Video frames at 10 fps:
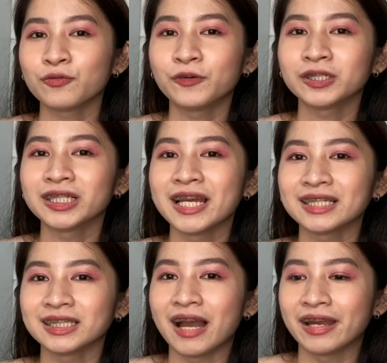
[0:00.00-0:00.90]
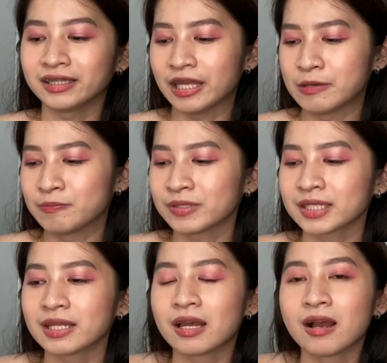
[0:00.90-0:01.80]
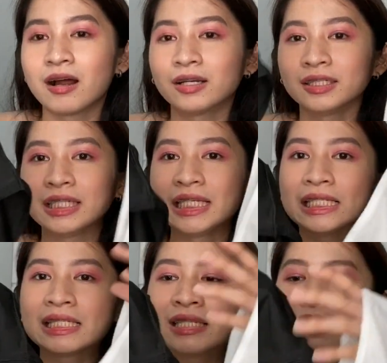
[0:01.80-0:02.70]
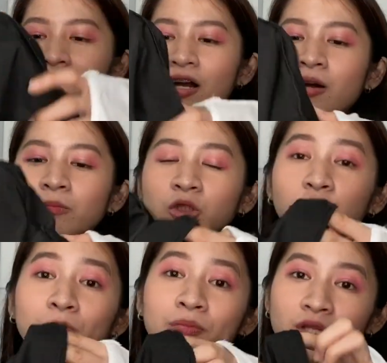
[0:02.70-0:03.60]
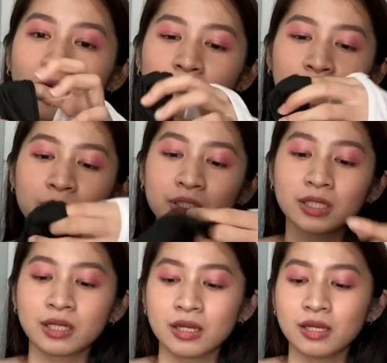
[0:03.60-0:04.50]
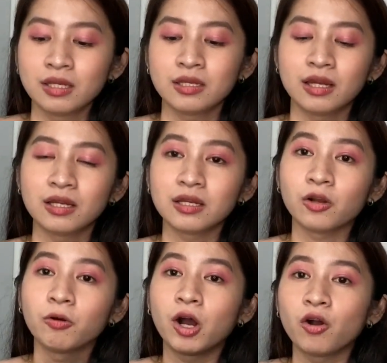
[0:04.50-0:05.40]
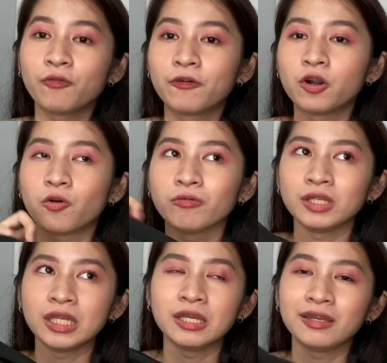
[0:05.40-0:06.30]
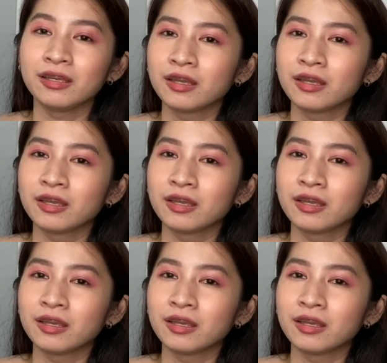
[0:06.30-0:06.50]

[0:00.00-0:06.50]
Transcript: For the next items are these tube tops na nakuha ko for only